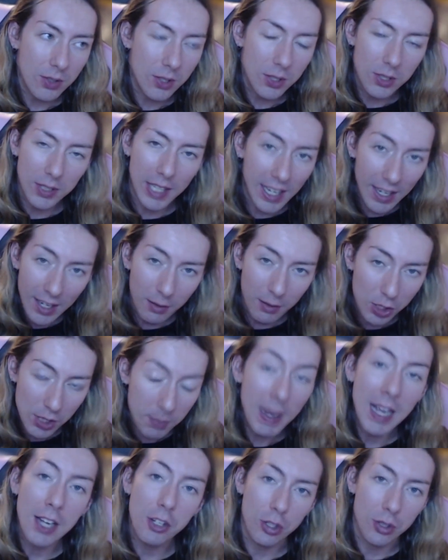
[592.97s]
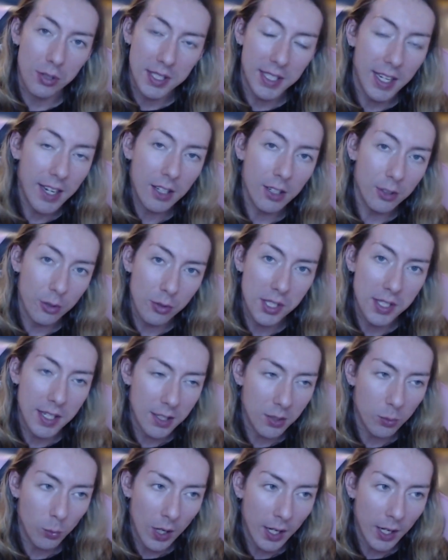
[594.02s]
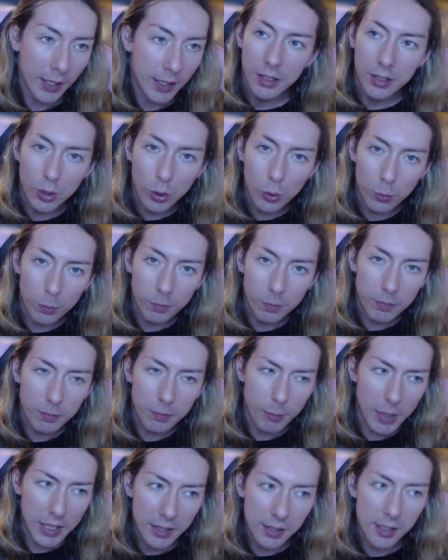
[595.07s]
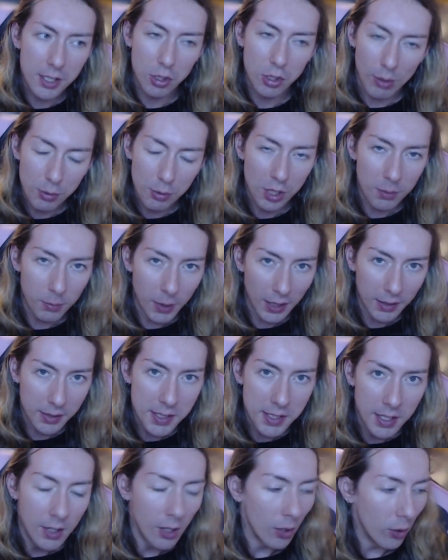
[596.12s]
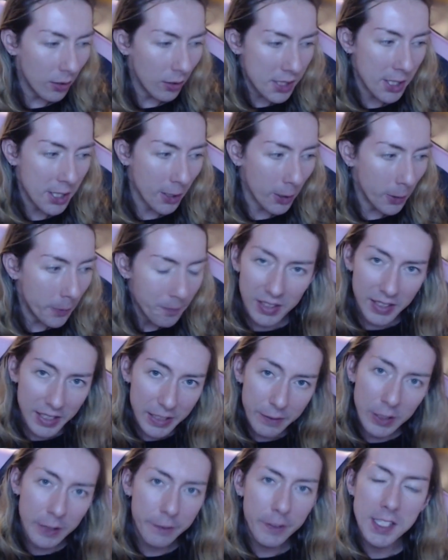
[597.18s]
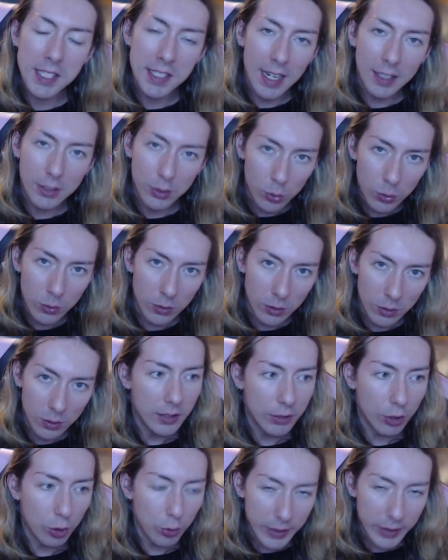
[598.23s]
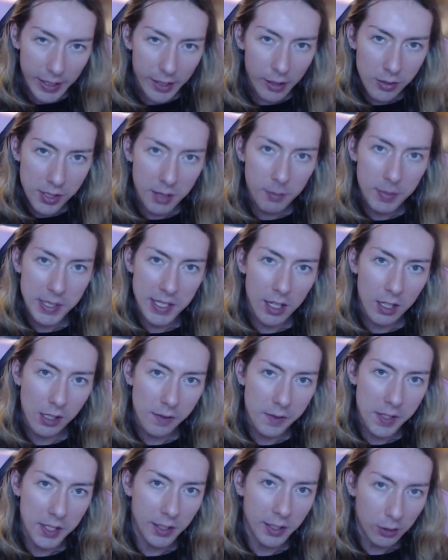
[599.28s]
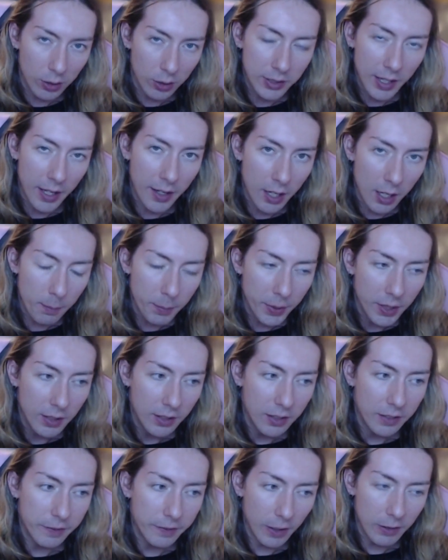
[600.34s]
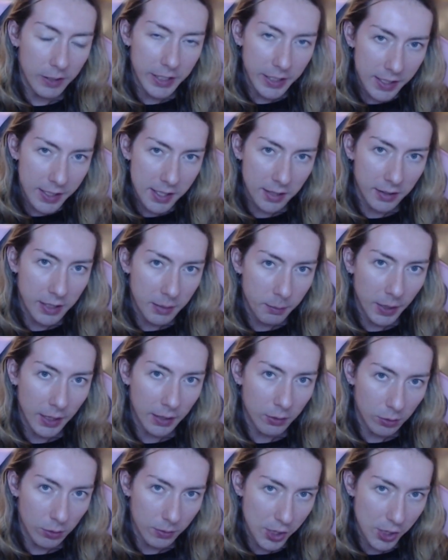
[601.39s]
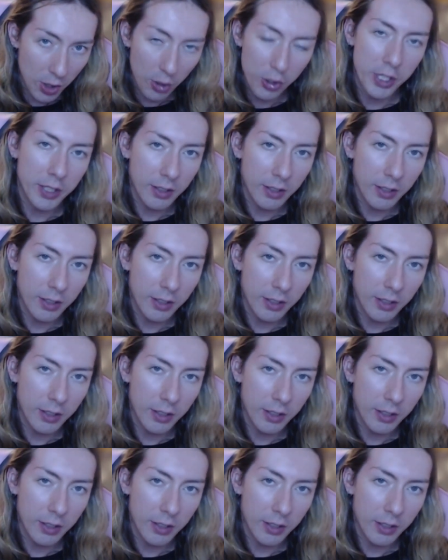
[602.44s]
can't, Smashers can't understand why you make a description box. Also, even if it's not Google, creators themselves can look that up very easily by searching